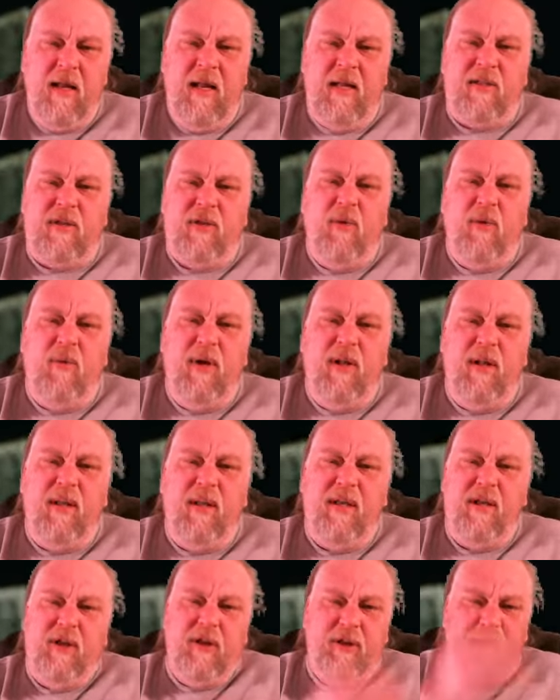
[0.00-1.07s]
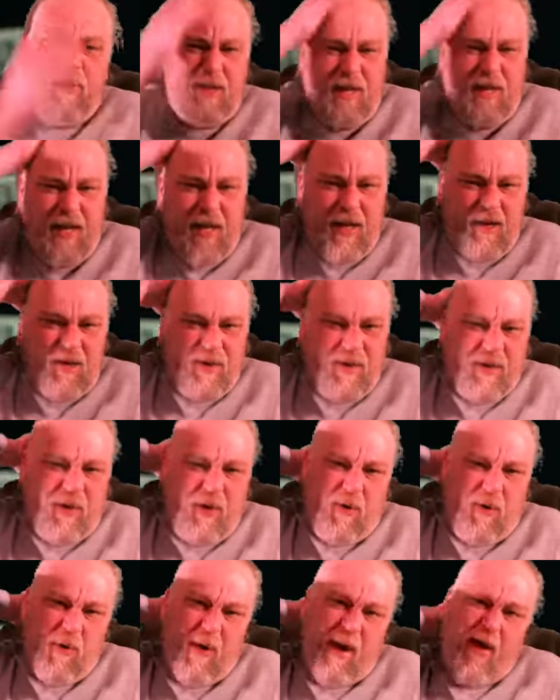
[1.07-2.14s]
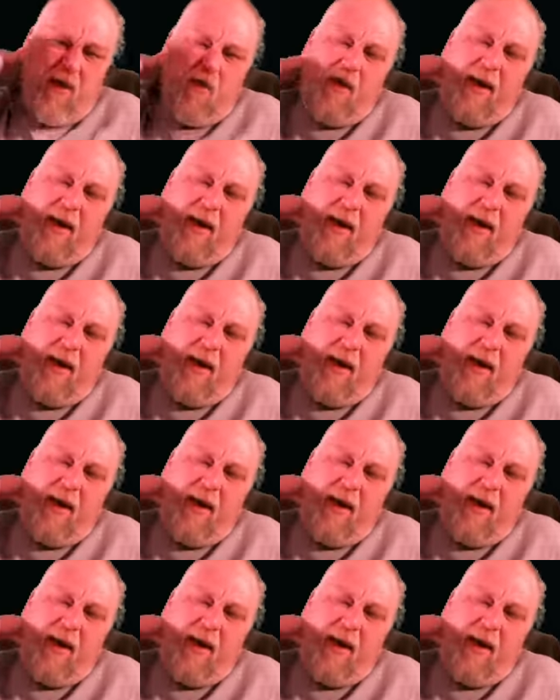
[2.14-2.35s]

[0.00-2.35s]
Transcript: it's a really good deal. It's a great